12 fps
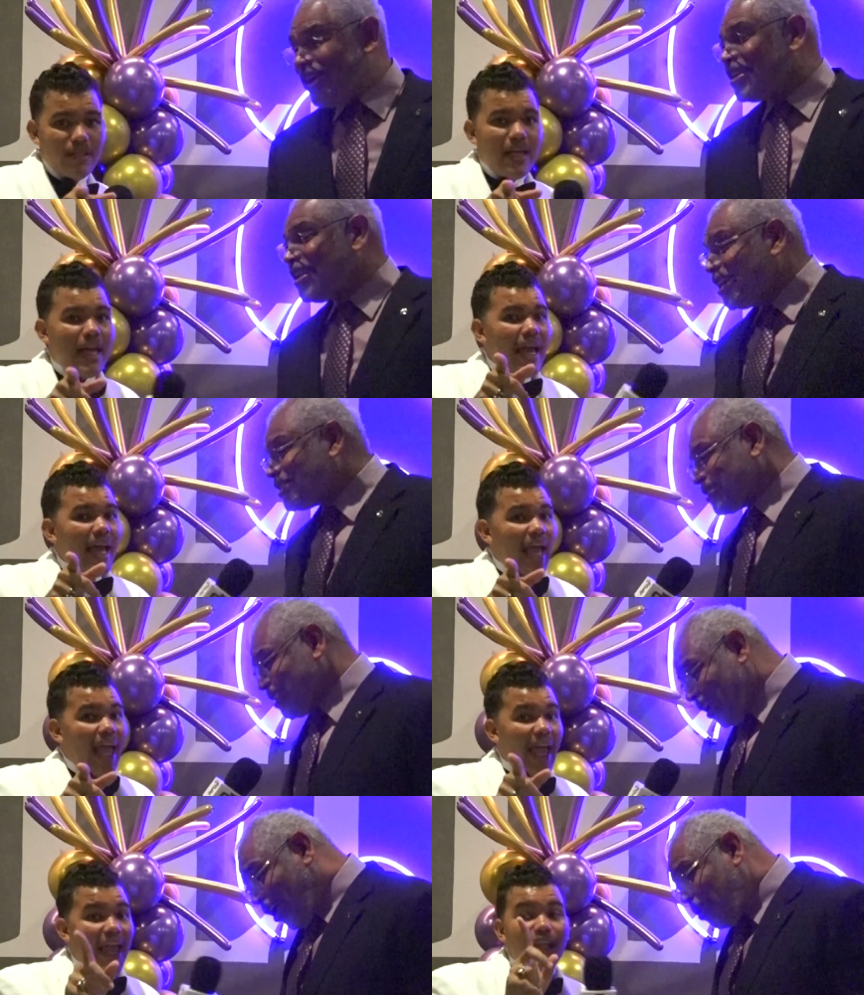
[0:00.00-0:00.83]
Speaker 1: Learn to
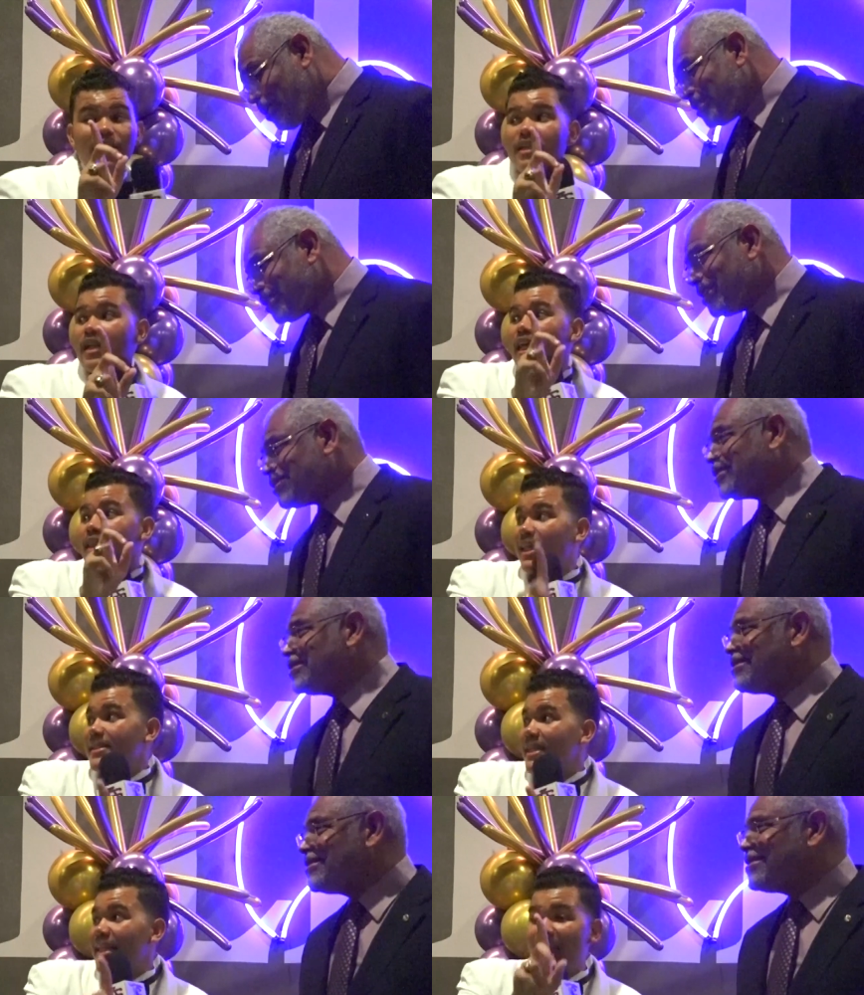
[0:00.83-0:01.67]
listen. And listen.
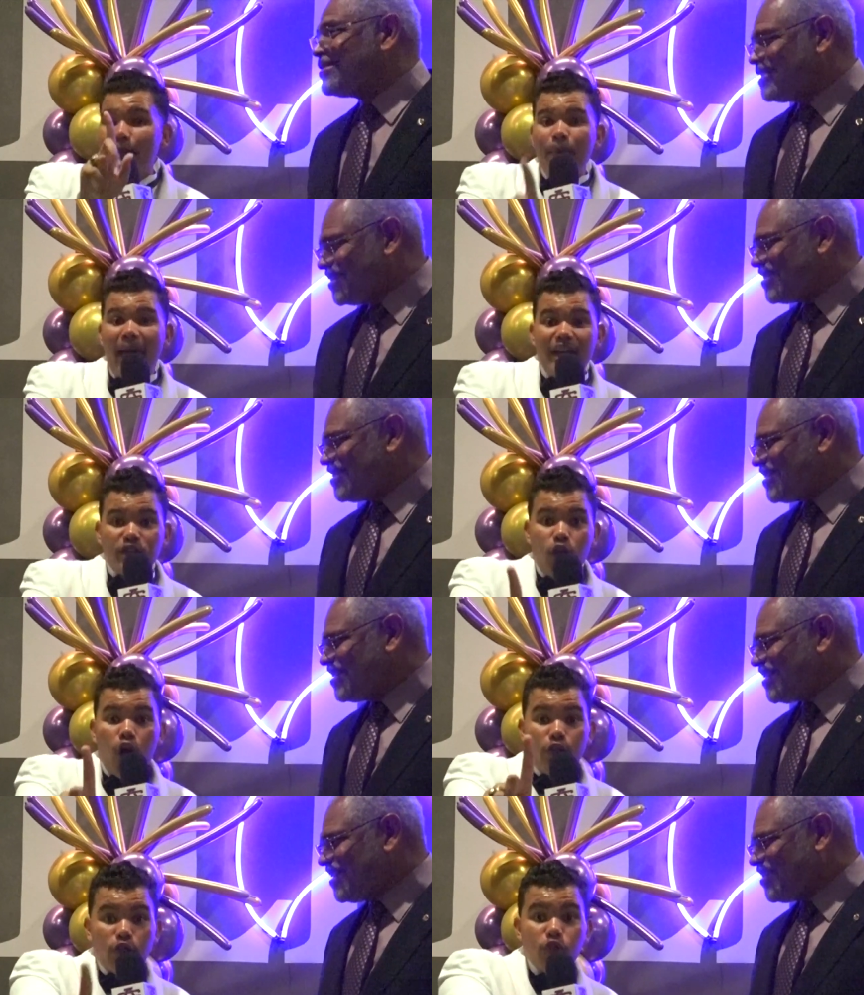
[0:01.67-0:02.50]
listen and passion
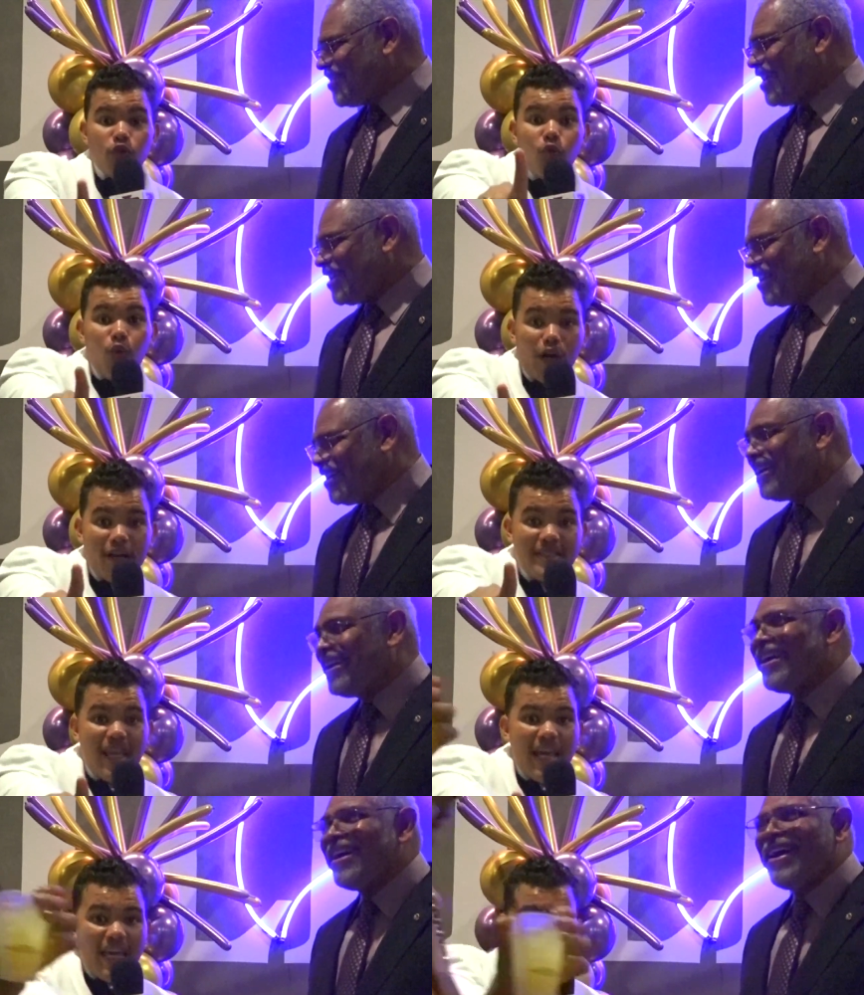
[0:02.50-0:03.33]
are the two
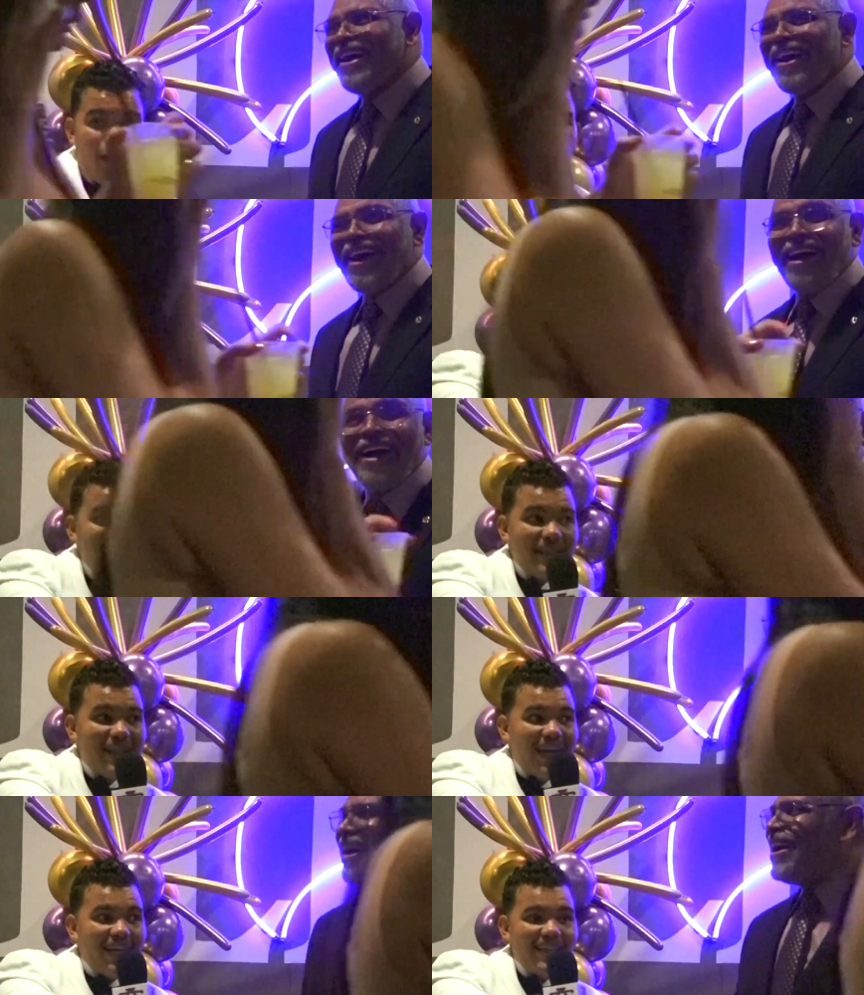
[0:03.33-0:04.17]
words here for
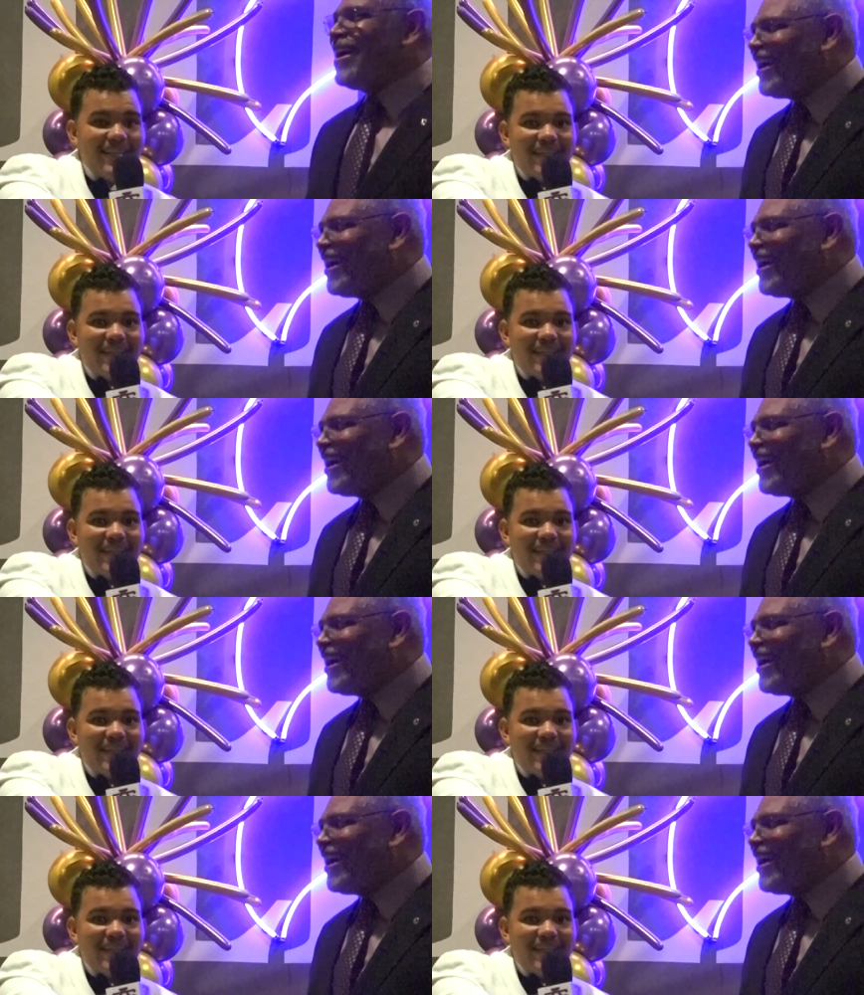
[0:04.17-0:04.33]
tonight.